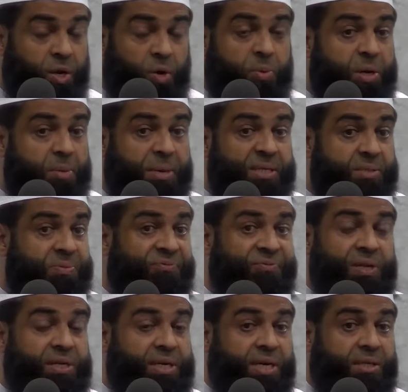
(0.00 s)
Nobody makes me
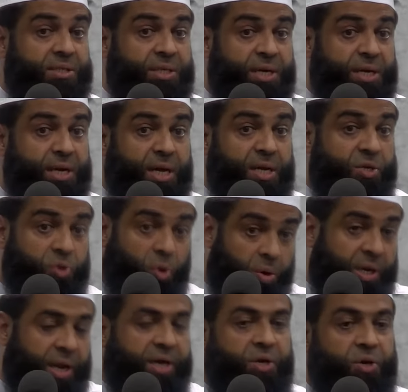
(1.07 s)
feel guilty in any
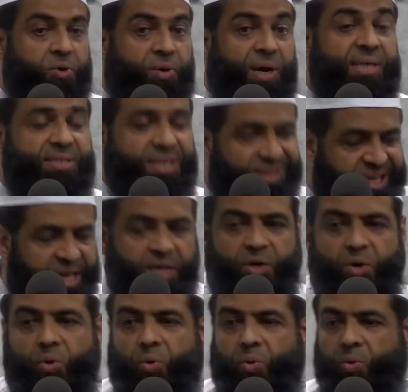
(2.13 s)
talk like you. I said, thank
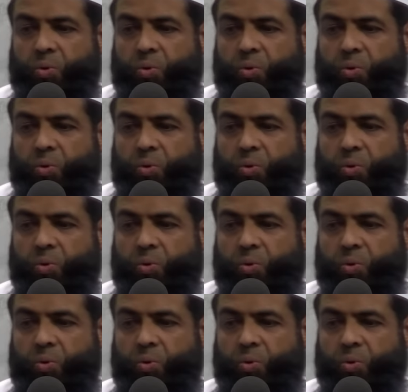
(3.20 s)
you.